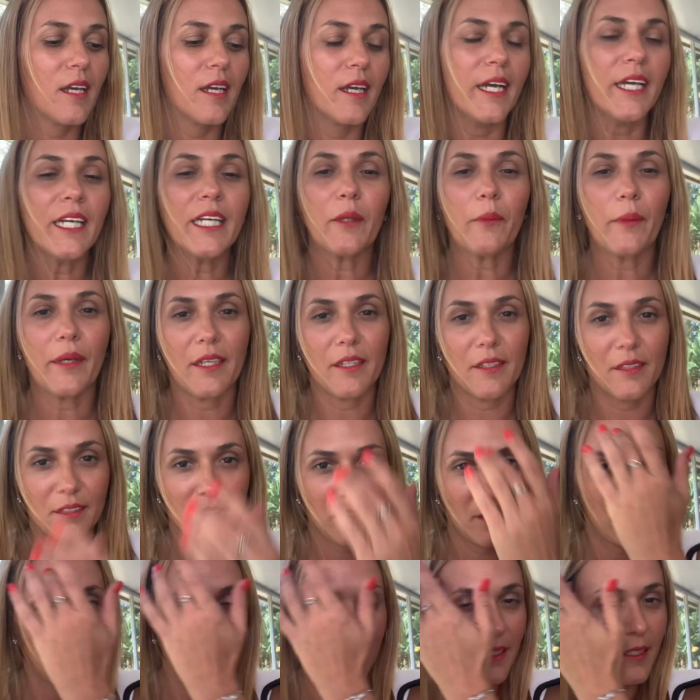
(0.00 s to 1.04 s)
Anyways,
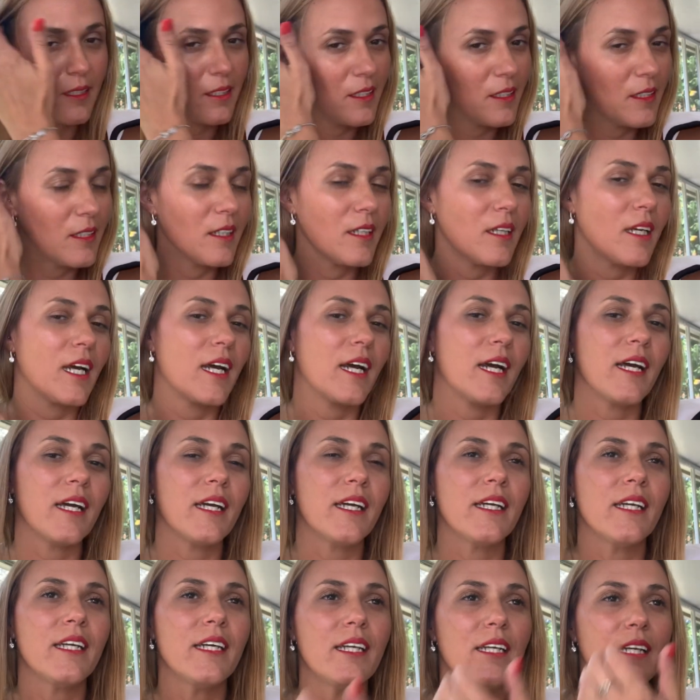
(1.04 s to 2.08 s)

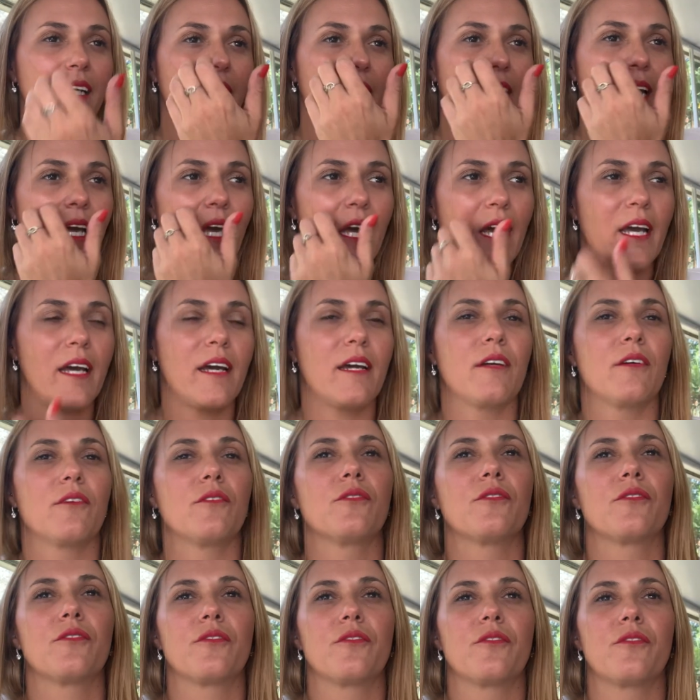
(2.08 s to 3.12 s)
I
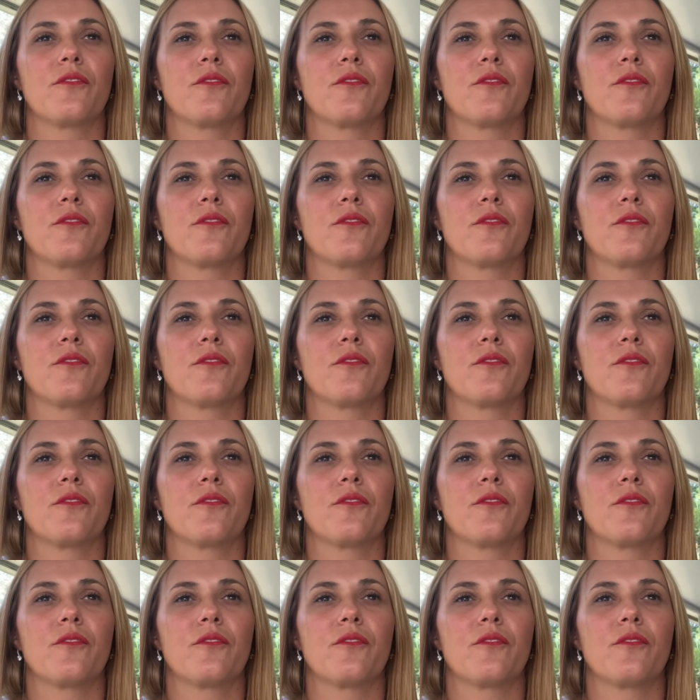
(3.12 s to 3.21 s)
have